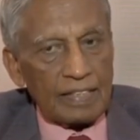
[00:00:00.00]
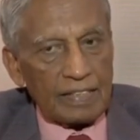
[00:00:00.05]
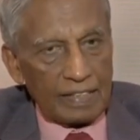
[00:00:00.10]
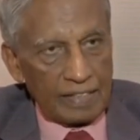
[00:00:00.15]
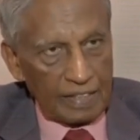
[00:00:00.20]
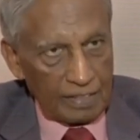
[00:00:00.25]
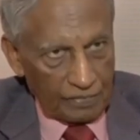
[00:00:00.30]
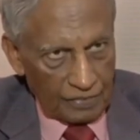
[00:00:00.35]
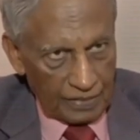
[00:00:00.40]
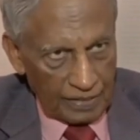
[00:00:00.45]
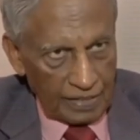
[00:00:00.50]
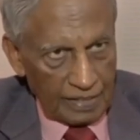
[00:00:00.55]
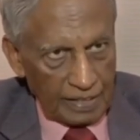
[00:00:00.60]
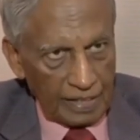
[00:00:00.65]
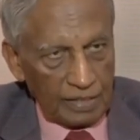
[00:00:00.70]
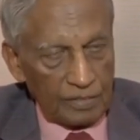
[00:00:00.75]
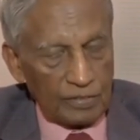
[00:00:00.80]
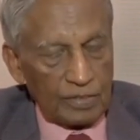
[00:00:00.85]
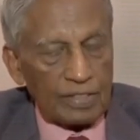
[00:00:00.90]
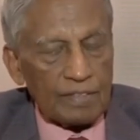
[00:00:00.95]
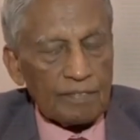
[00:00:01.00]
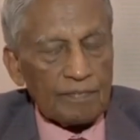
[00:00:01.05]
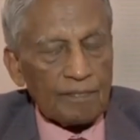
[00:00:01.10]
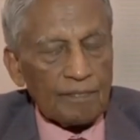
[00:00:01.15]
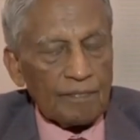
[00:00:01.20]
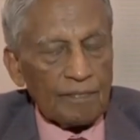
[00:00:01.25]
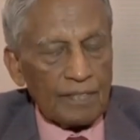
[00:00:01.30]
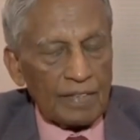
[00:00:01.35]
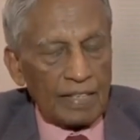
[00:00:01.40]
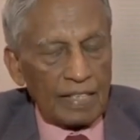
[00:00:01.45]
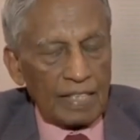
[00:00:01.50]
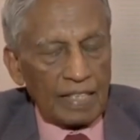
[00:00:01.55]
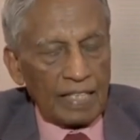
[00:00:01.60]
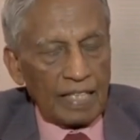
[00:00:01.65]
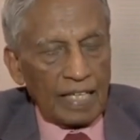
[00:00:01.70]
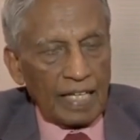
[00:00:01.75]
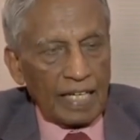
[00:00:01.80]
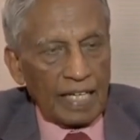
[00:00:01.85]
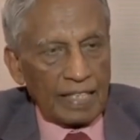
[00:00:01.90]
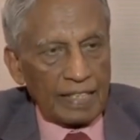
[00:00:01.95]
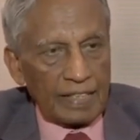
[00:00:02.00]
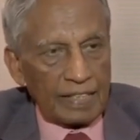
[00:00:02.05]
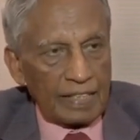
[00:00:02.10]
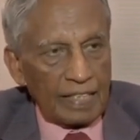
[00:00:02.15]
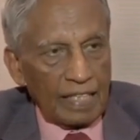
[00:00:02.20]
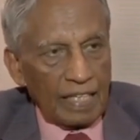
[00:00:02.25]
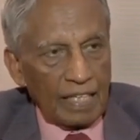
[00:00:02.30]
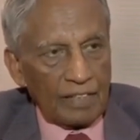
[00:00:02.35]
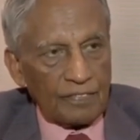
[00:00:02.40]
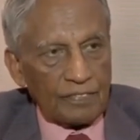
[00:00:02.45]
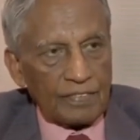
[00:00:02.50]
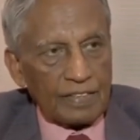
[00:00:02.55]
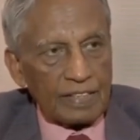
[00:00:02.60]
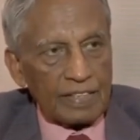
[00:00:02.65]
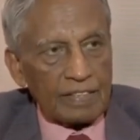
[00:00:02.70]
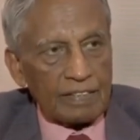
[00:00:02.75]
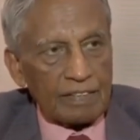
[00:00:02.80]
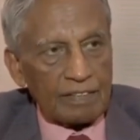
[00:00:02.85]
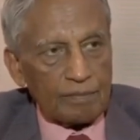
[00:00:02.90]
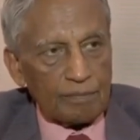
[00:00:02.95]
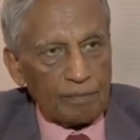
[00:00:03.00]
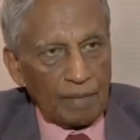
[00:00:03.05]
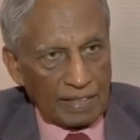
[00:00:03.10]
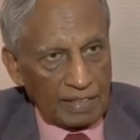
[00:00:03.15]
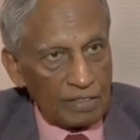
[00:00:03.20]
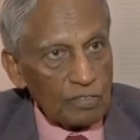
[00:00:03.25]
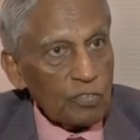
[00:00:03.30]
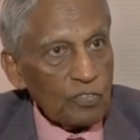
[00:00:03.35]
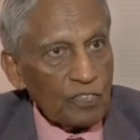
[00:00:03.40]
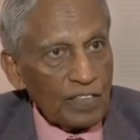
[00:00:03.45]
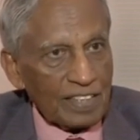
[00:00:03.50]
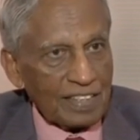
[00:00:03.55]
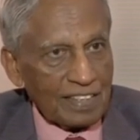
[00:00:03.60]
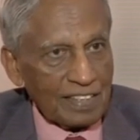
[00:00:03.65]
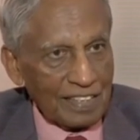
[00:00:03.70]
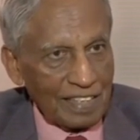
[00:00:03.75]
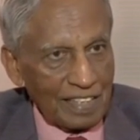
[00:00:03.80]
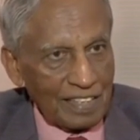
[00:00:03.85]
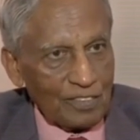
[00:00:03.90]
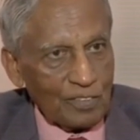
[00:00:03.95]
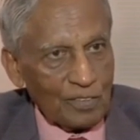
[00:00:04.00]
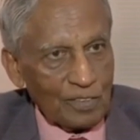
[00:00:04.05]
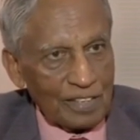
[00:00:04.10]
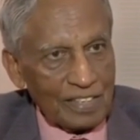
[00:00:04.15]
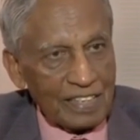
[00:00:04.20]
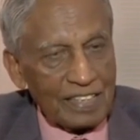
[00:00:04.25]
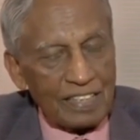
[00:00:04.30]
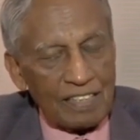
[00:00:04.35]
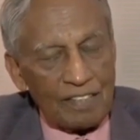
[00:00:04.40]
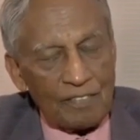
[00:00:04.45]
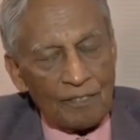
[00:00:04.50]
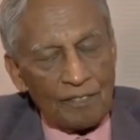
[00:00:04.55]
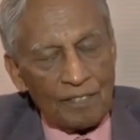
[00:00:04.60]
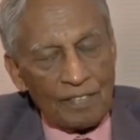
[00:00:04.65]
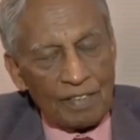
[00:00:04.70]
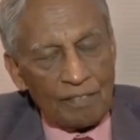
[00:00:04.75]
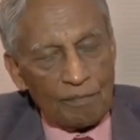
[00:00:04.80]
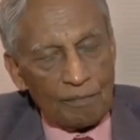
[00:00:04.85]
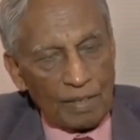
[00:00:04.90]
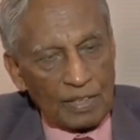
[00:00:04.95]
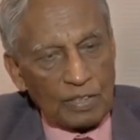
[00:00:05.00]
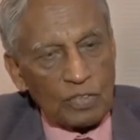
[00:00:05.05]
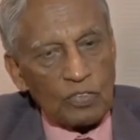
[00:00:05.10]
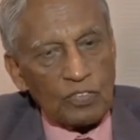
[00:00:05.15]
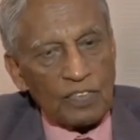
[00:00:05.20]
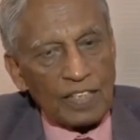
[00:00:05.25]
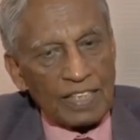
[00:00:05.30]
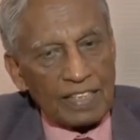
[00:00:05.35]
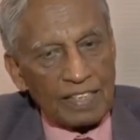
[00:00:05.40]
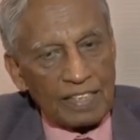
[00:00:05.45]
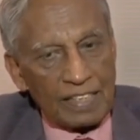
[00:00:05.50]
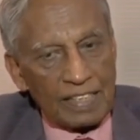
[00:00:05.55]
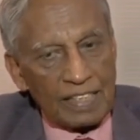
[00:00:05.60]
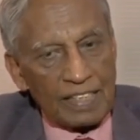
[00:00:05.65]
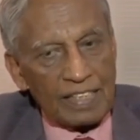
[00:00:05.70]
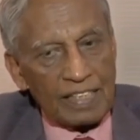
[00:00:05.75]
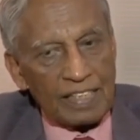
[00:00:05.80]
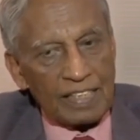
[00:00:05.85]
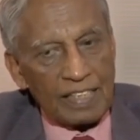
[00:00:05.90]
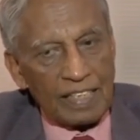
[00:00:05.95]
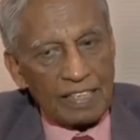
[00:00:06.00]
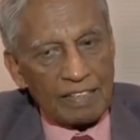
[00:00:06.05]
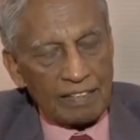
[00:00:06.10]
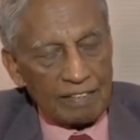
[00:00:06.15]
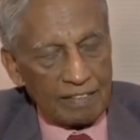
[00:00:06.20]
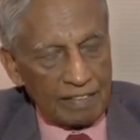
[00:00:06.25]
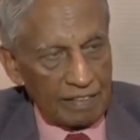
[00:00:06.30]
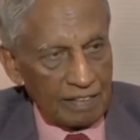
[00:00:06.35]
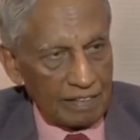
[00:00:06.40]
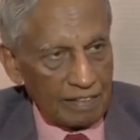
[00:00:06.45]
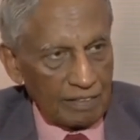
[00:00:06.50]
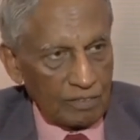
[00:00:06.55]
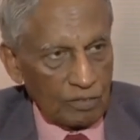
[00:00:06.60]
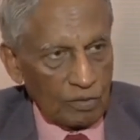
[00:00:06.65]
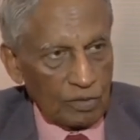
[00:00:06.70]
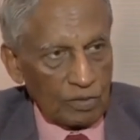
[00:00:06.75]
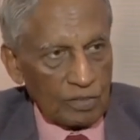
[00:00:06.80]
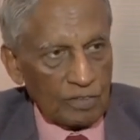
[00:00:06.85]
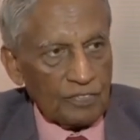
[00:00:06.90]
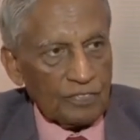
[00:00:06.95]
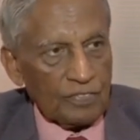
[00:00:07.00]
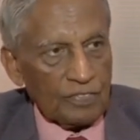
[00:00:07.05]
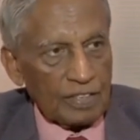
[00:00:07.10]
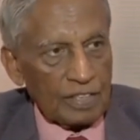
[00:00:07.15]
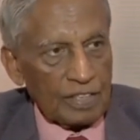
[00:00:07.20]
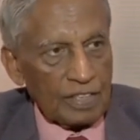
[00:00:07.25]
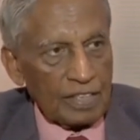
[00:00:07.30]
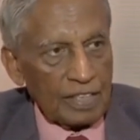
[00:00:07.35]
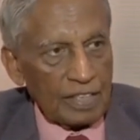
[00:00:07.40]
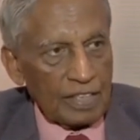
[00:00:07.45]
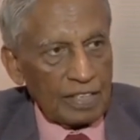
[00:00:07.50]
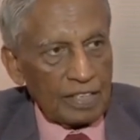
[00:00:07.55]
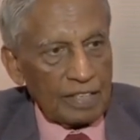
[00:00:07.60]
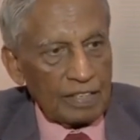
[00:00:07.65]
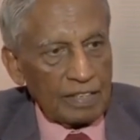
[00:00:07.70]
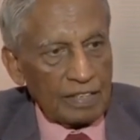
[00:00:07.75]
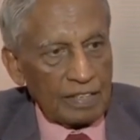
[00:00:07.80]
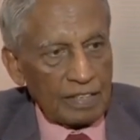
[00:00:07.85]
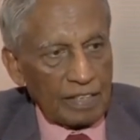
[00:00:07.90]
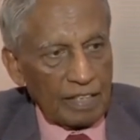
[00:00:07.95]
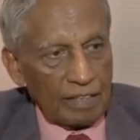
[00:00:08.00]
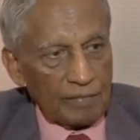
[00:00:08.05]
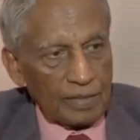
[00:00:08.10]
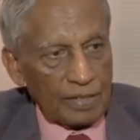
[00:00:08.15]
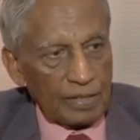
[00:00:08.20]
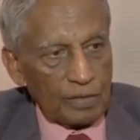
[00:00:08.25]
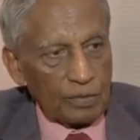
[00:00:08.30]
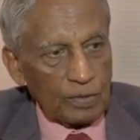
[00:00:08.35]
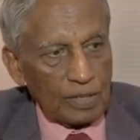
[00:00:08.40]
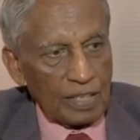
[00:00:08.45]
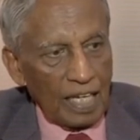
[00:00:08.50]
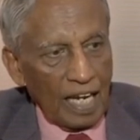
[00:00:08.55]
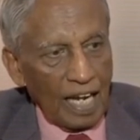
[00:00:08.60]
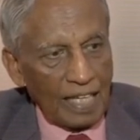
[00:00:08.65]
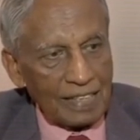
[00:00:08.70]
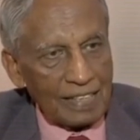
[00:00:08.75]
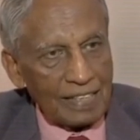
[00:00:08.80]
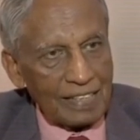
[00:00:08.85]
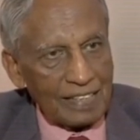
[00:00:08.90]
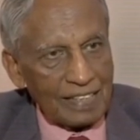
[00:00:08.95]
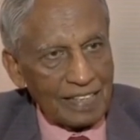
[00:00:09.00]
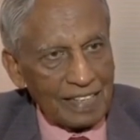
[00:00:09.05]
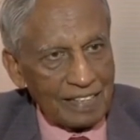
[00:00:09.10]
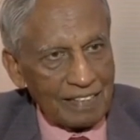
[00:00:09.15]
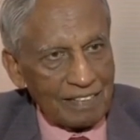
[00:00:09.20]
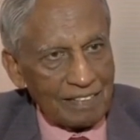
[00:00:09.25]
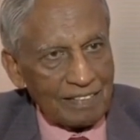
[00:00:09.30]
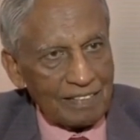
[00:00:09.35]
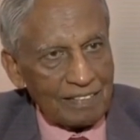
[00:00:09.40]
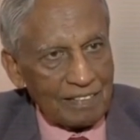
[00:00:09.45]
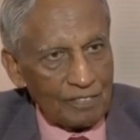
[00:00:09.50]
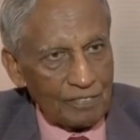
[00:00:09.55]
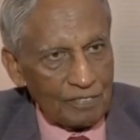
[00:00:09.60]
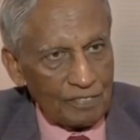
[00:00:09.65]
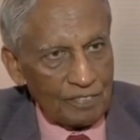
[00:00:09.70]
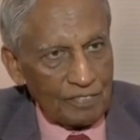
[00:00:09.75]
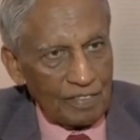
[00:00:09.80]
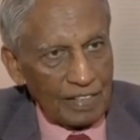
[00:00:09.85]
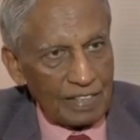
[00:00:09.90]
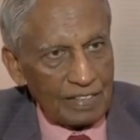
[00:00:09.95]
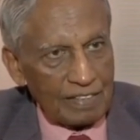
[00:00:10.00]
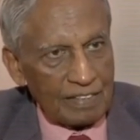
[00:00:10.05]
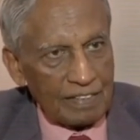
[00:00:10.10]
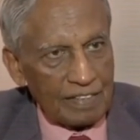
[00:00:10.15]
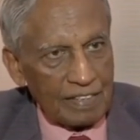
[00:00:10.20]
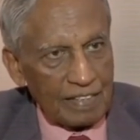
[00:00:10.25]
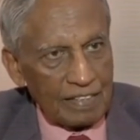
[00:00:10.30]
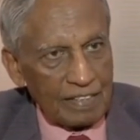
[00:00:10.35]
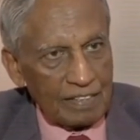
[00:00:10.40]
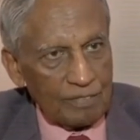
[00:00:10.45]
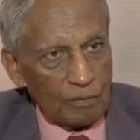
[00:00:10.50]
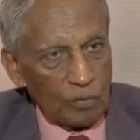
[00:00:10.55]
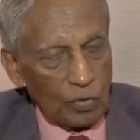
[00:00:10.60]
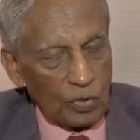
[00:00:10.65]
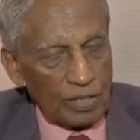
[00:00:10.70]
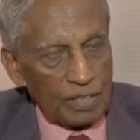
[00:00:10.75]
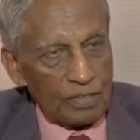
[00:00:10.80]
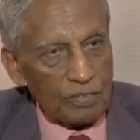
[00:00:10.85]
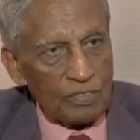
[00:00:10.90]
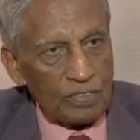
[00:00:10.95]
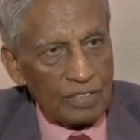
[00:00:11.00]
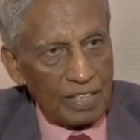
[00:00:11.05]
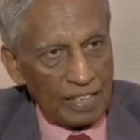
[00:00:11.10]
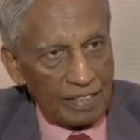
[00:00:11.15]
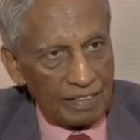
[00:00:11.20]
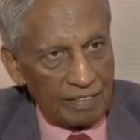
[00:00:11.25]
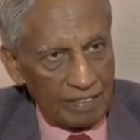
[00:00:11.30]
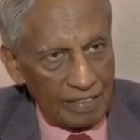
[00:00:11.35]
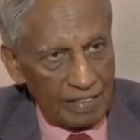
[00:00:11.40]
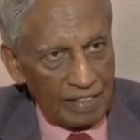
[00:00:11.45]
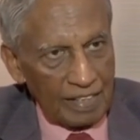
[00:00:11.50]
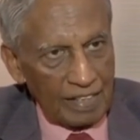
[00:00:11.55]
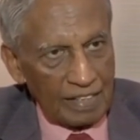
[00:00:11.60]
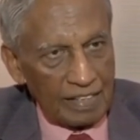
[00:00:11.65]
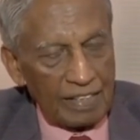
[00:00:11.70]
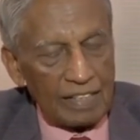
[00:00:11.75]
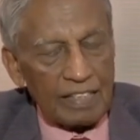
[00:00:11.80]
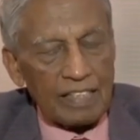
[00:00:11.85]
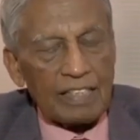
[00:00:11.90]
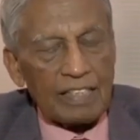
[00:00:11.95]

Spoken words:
in his first tenure, and after his massive victory, I call it massive victory, he had thought of coming to the island nations of once Maldives and Sri Lanka.